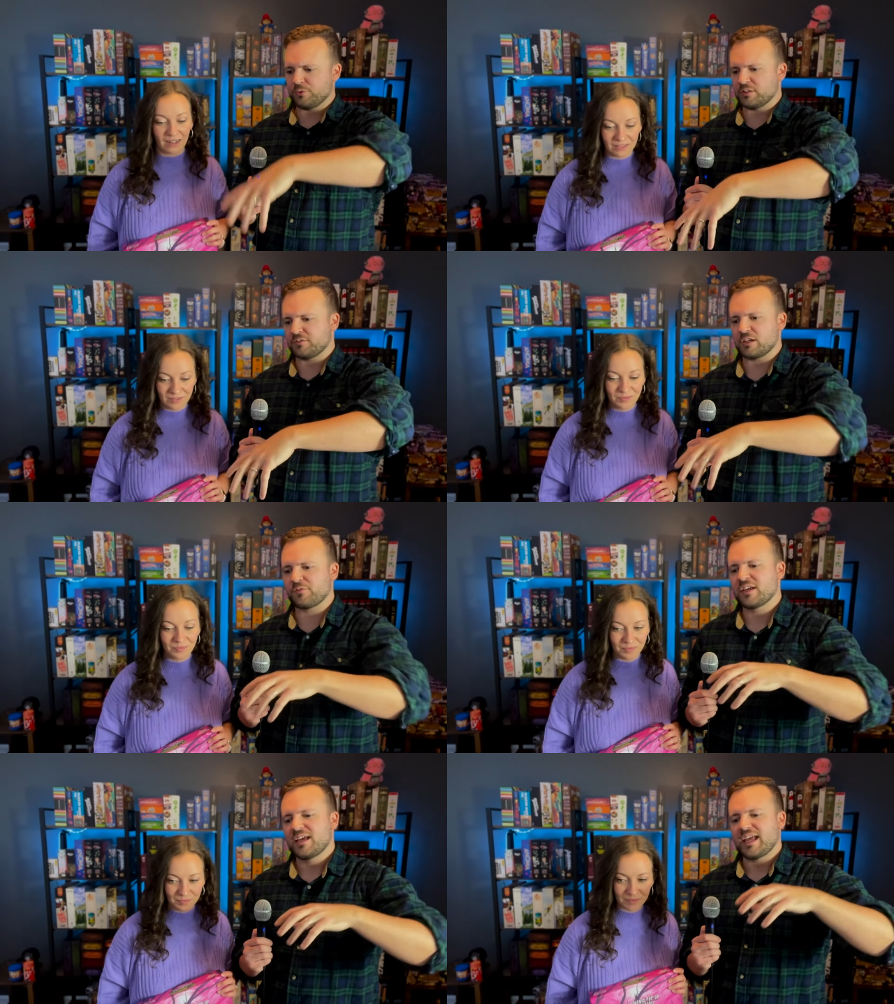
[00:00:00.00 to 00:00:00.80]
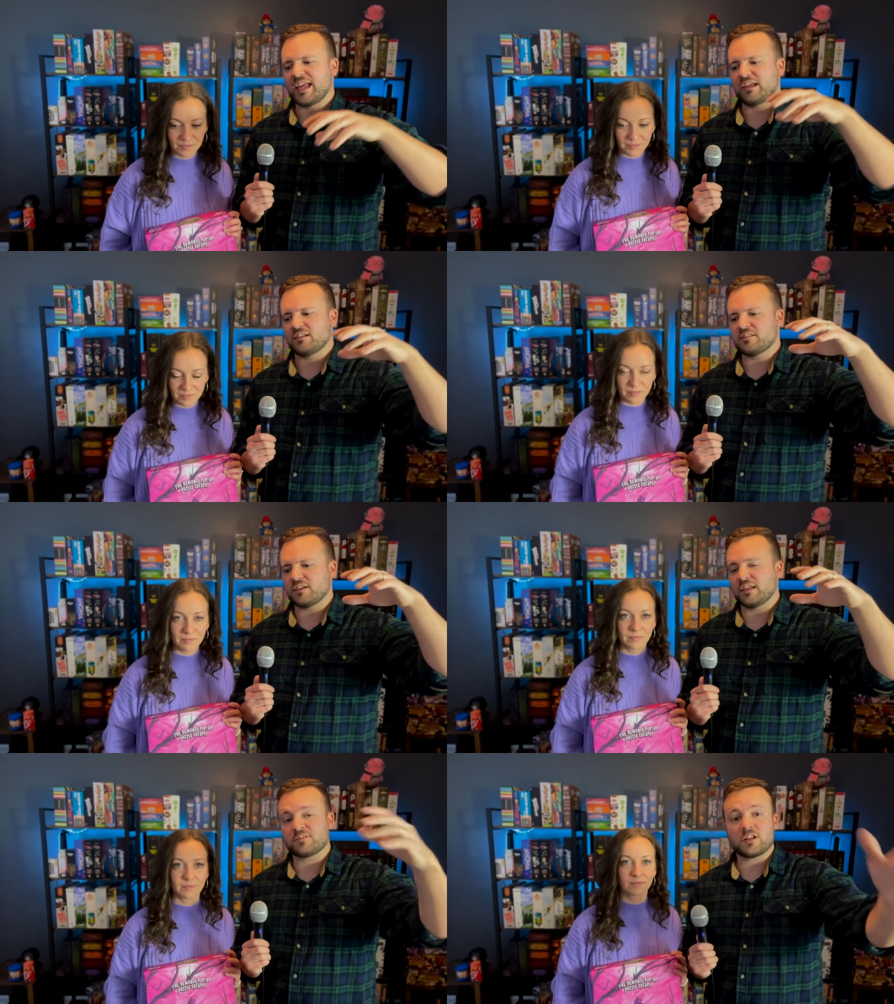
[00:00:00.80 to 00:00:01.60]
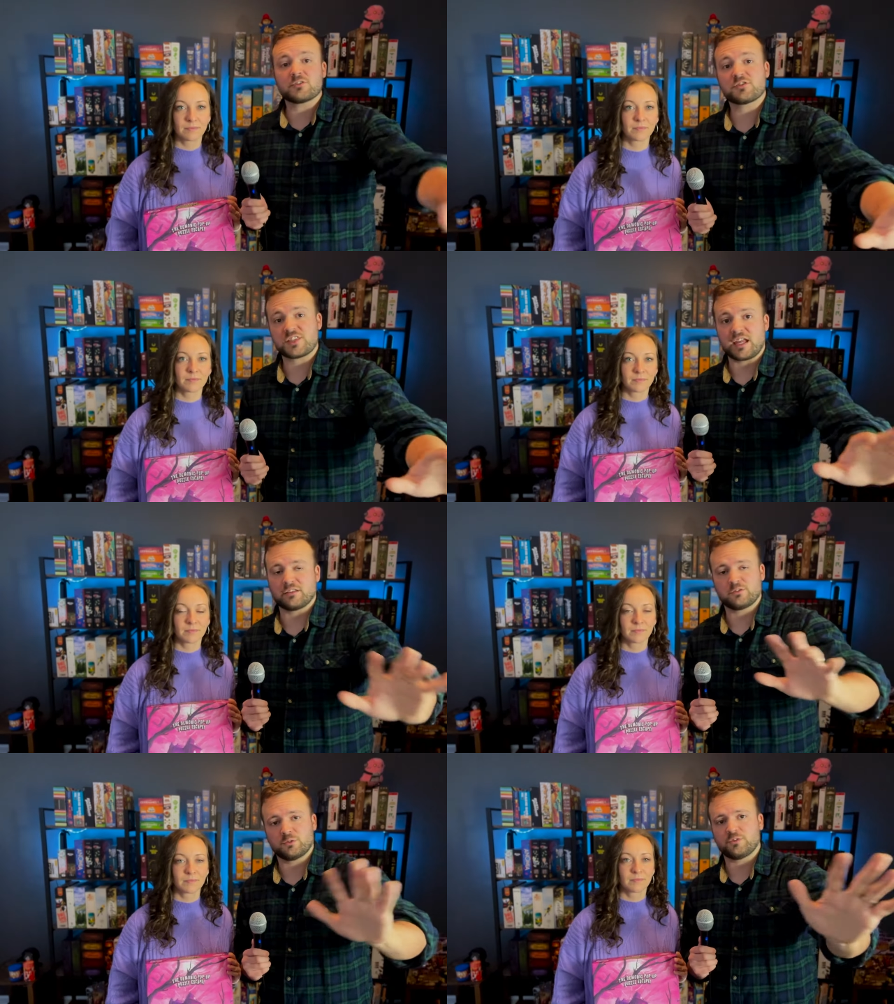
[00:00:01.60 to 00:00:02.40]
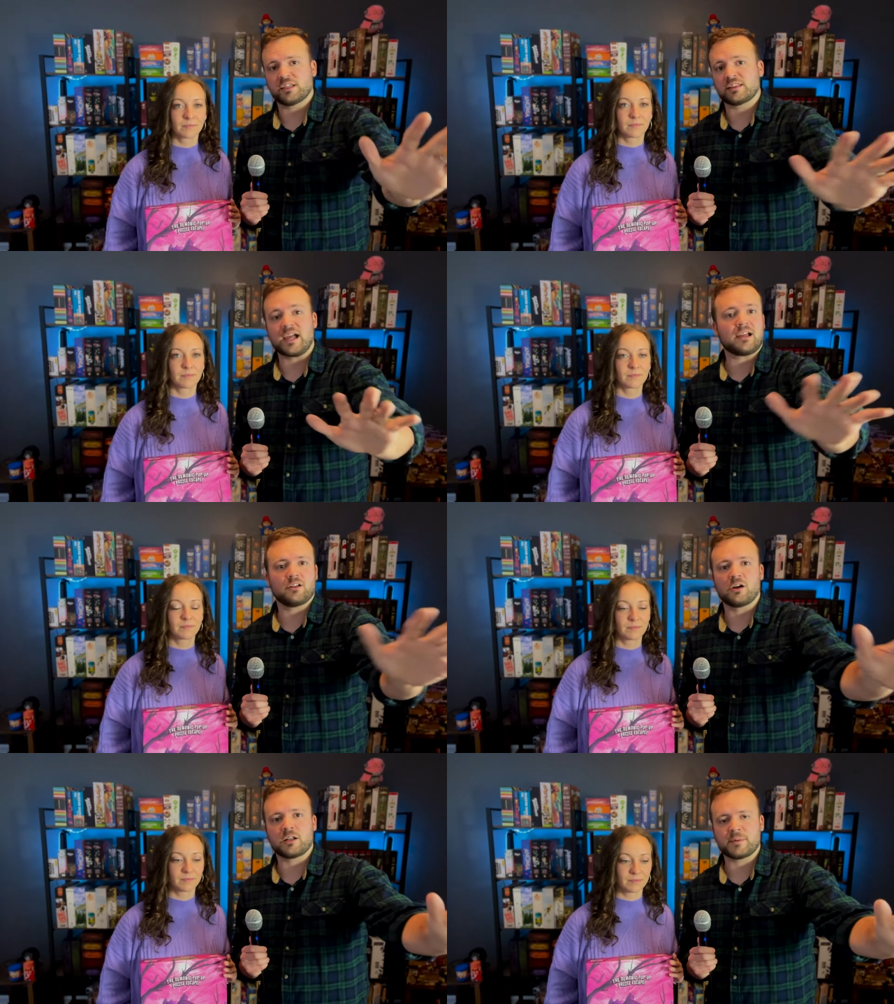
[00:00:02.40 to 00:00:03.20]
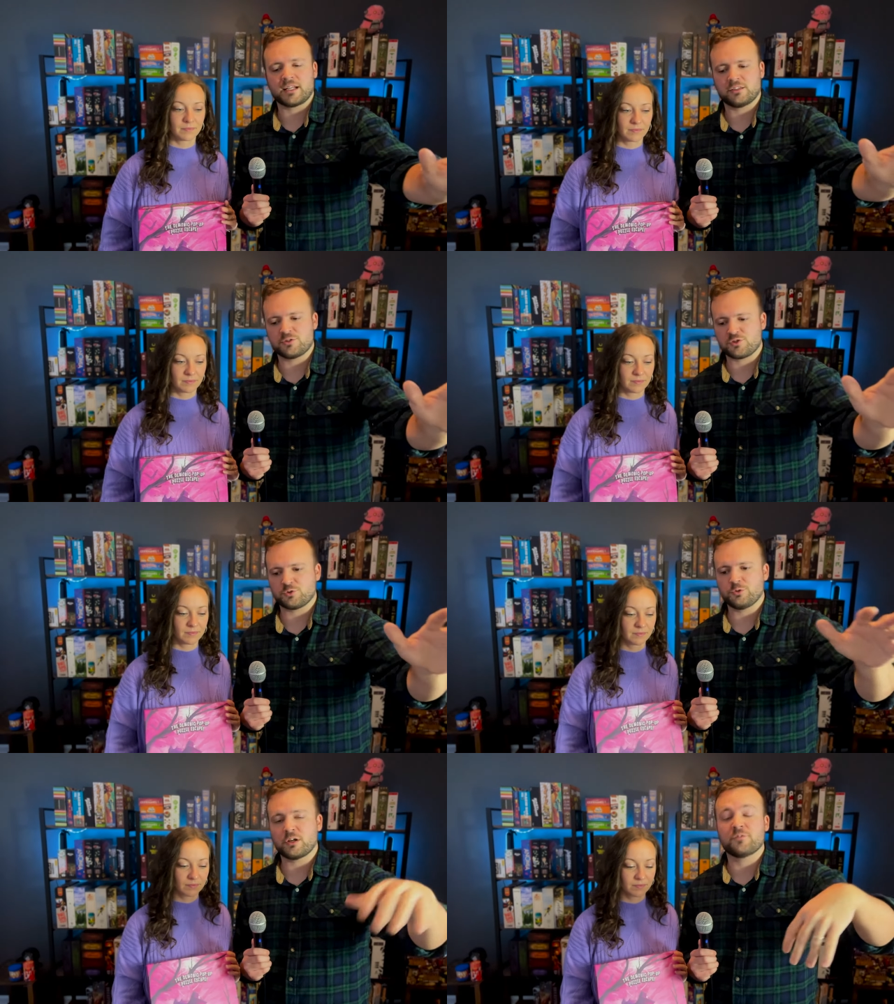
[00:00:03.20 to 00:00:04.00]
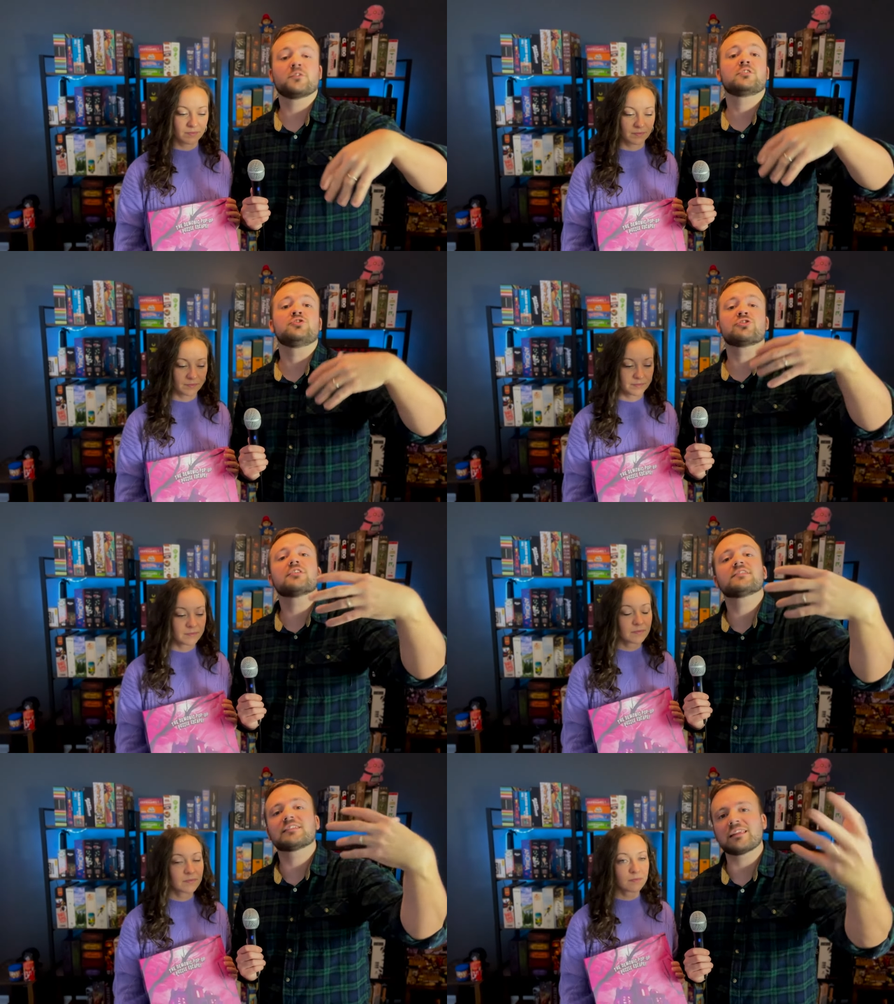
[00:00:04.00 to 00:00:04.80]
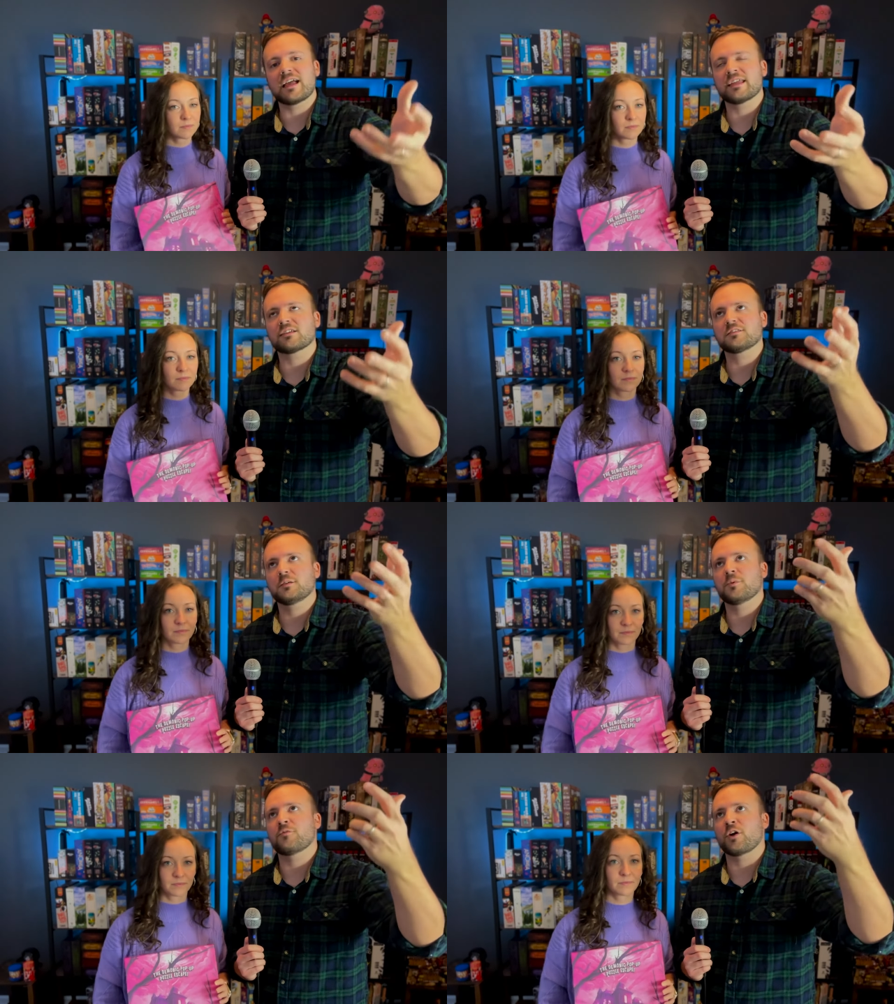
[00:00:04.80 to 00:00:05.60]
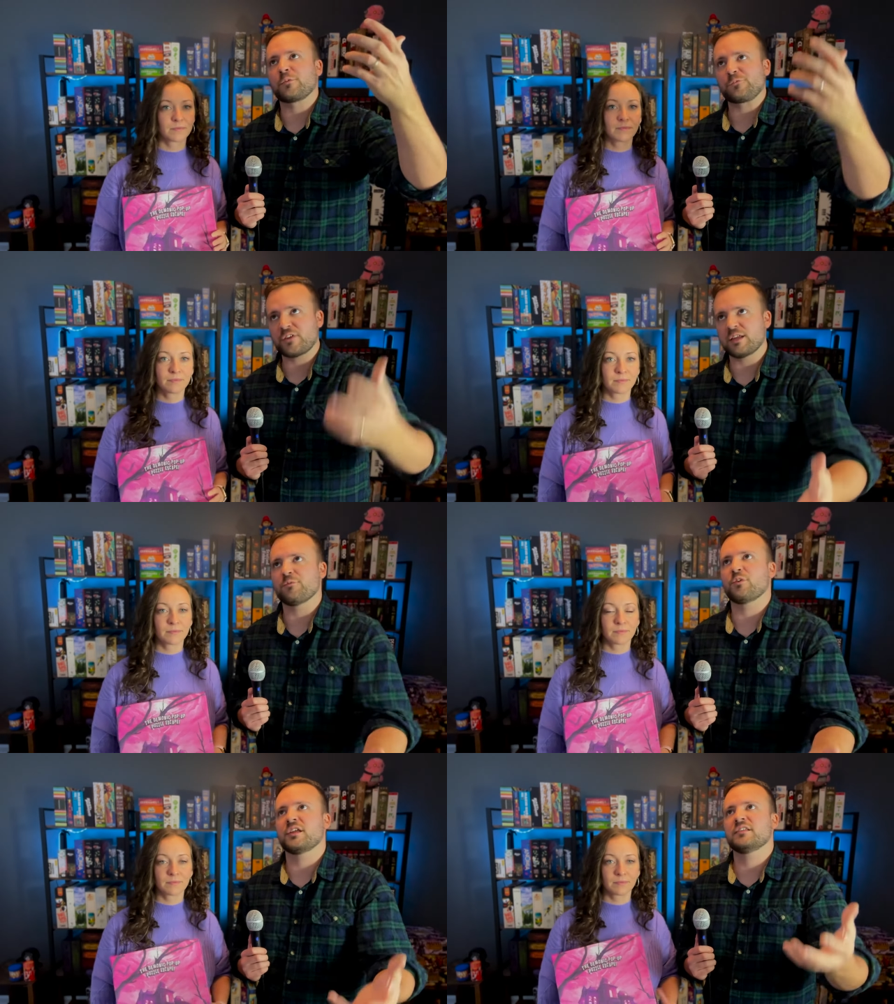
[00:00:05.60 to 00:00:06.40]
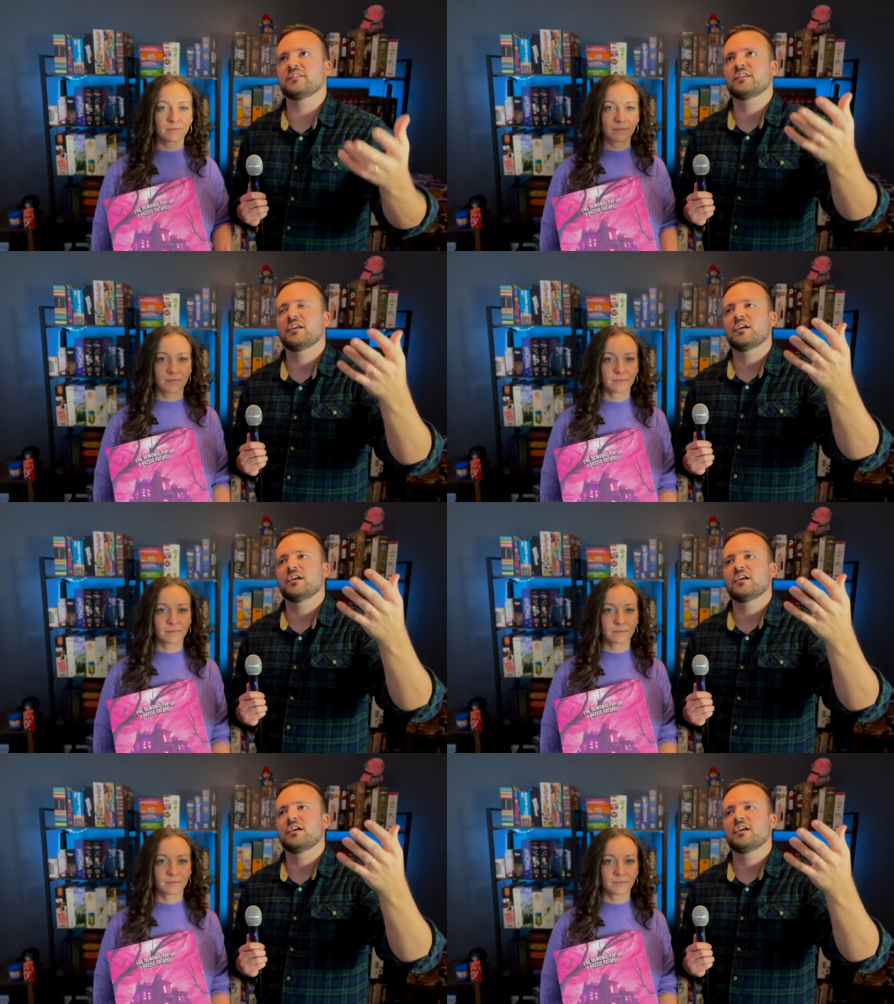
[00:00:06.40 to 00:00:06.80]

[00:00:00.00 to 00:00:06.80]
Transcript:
Speaker 1: doing the stuff, and it's not just that. So if like that automatically just threw you off, just like some of our favorite.